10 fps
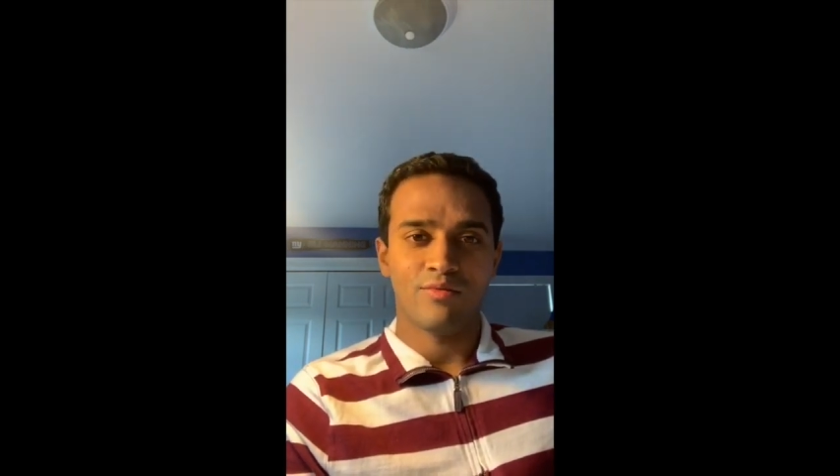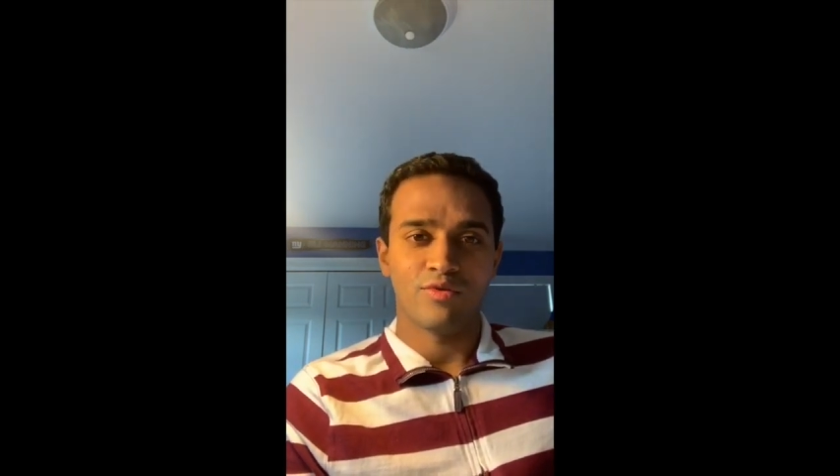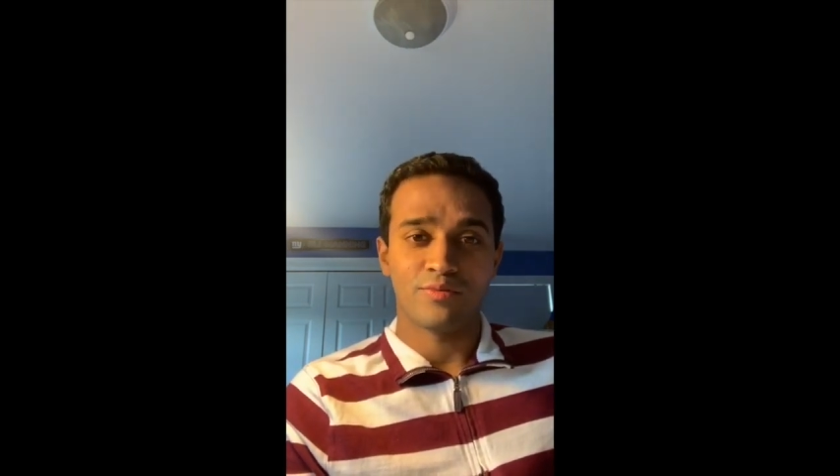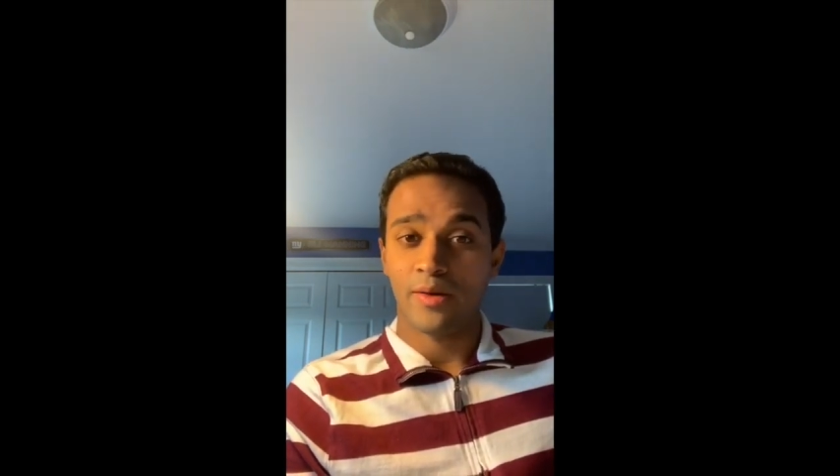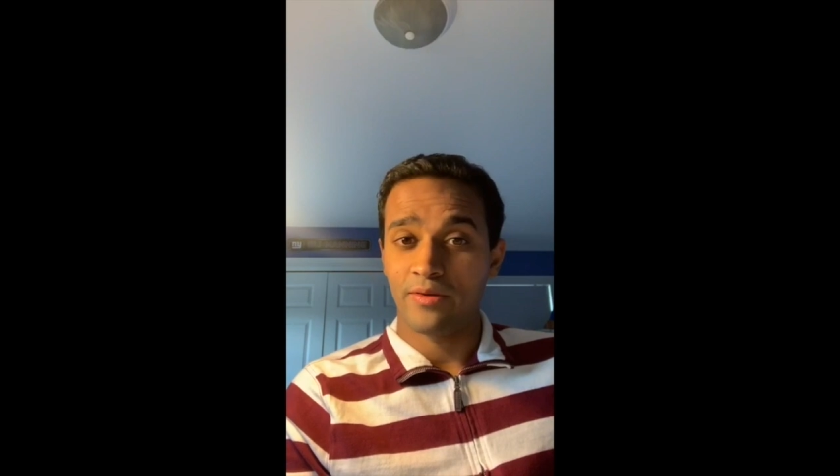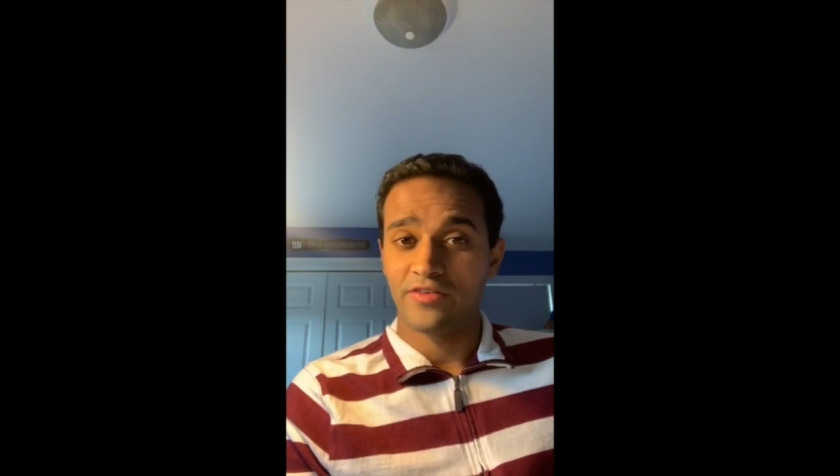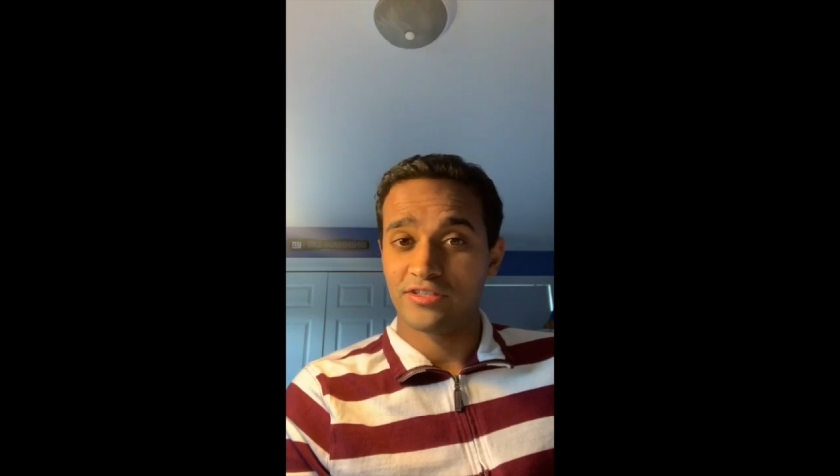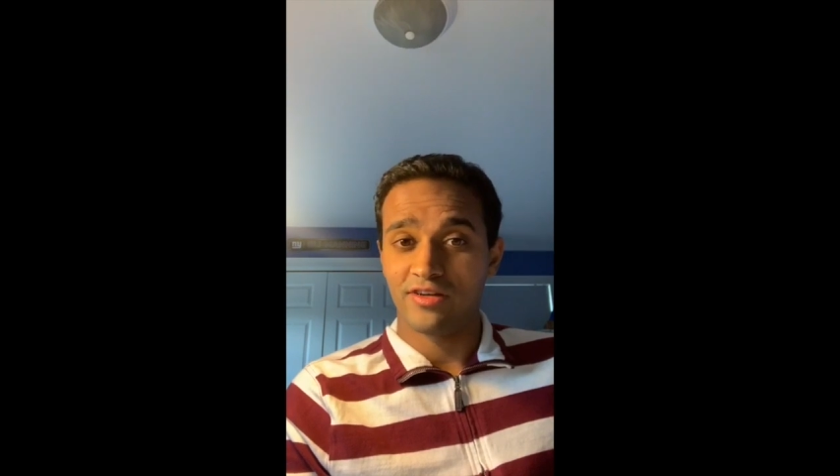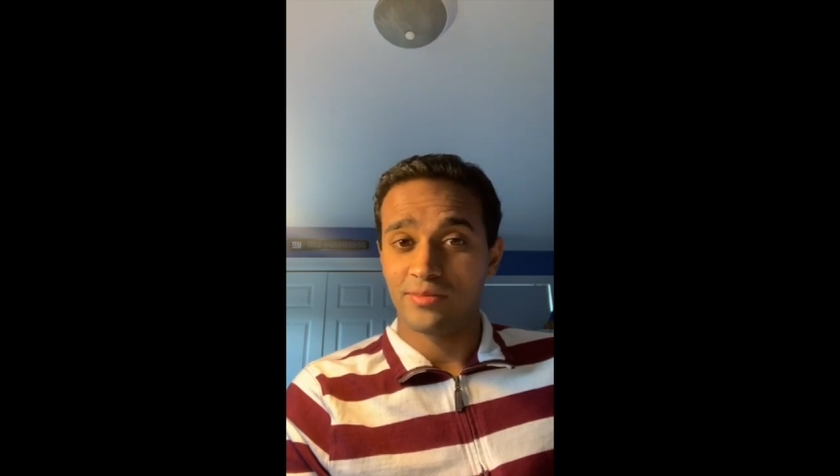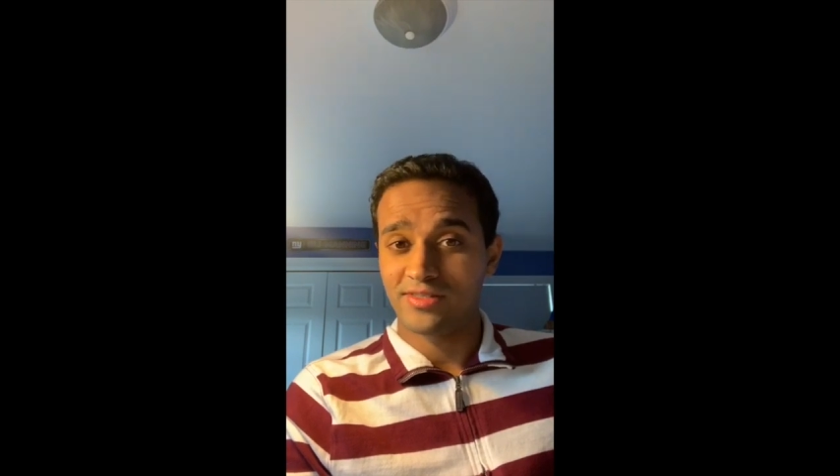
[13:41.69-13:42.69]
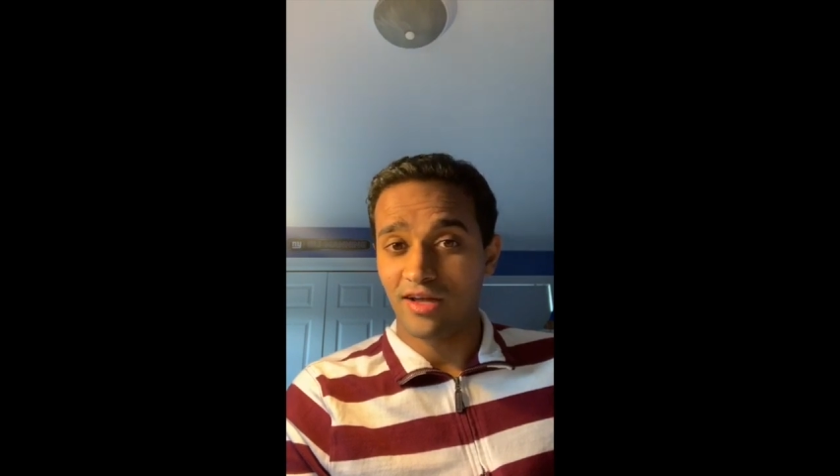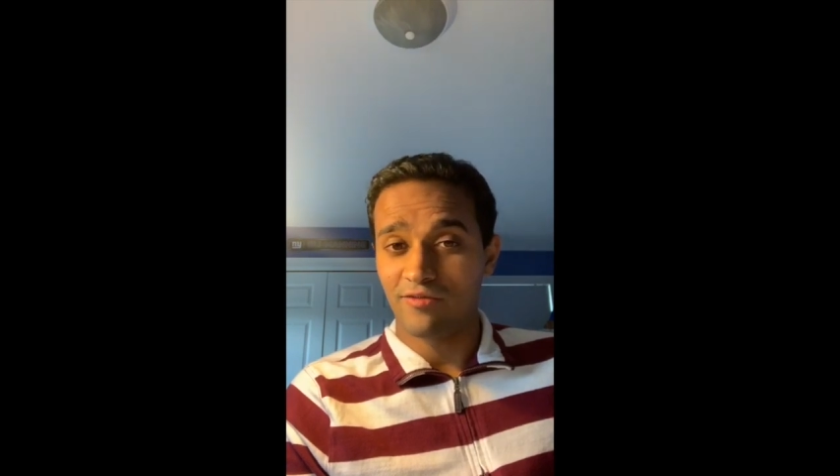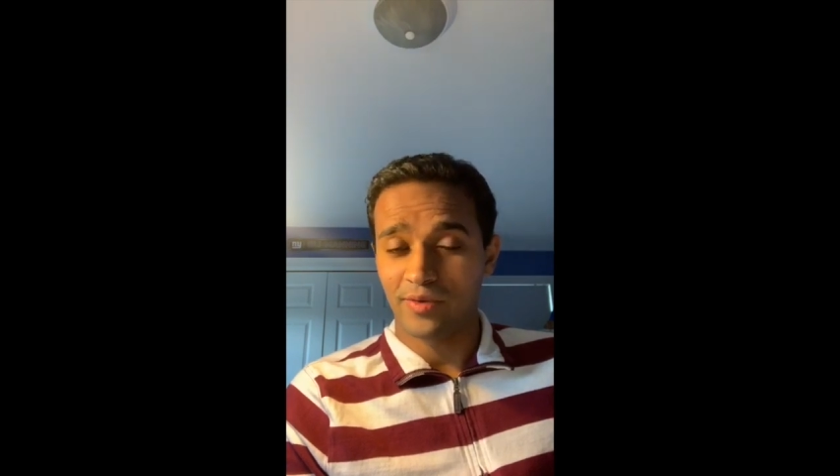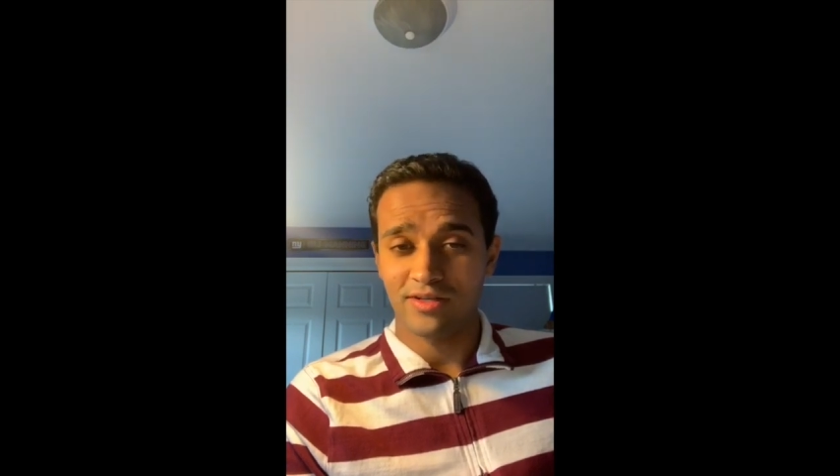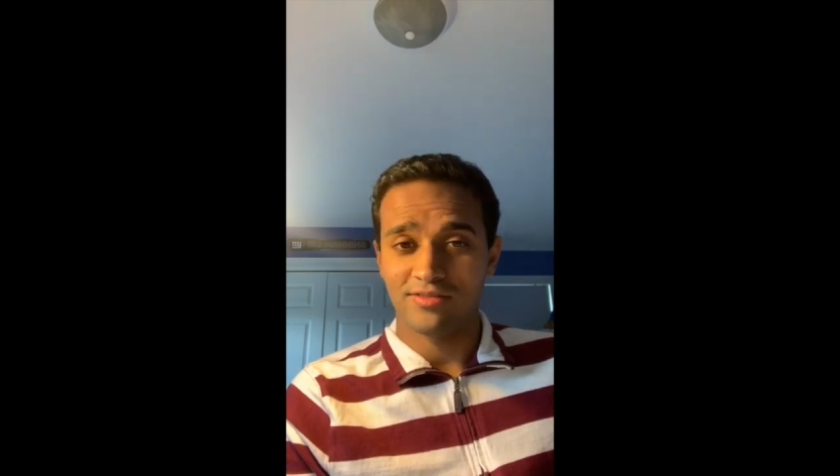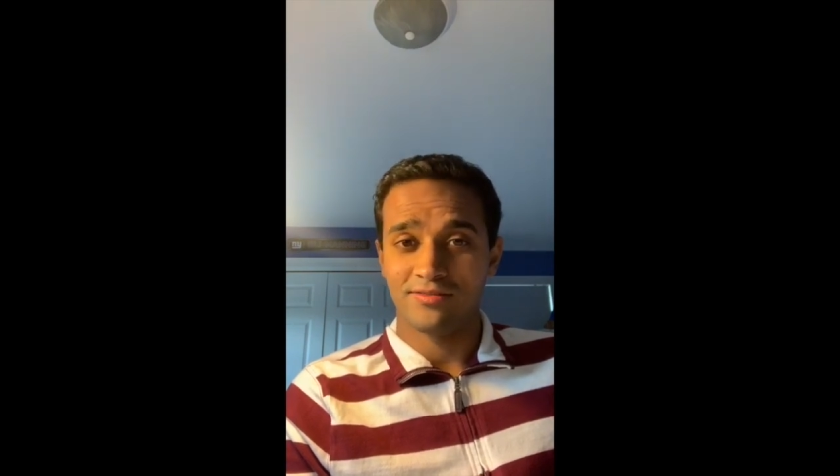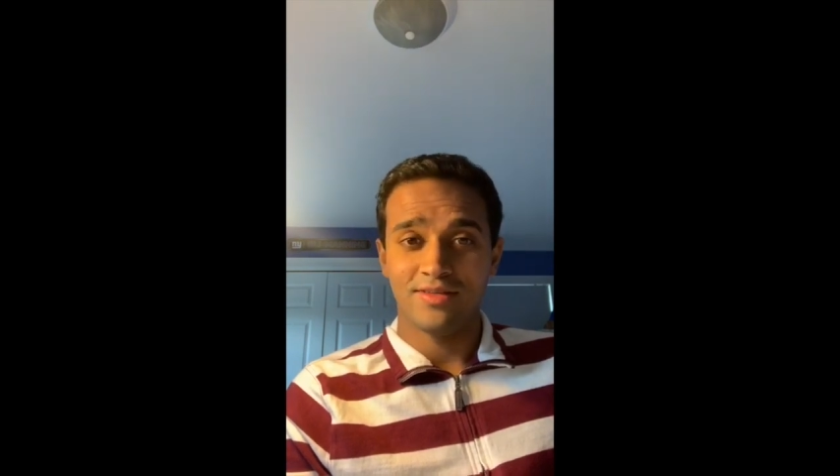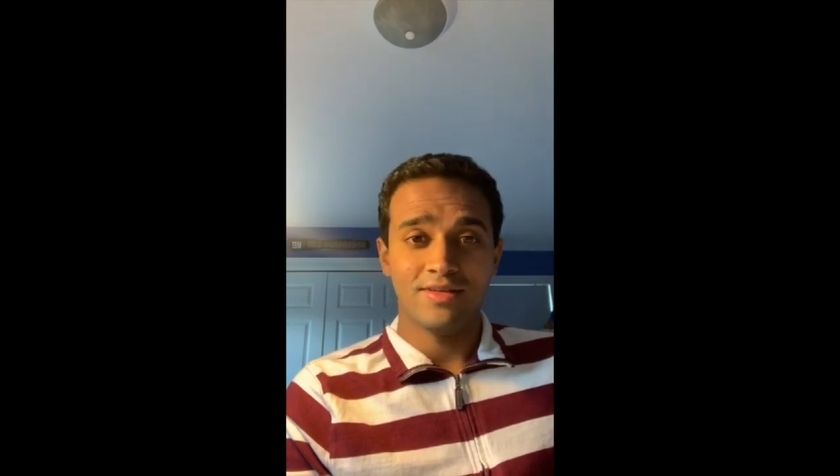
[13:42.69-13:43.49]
was probably a visionary himself, because,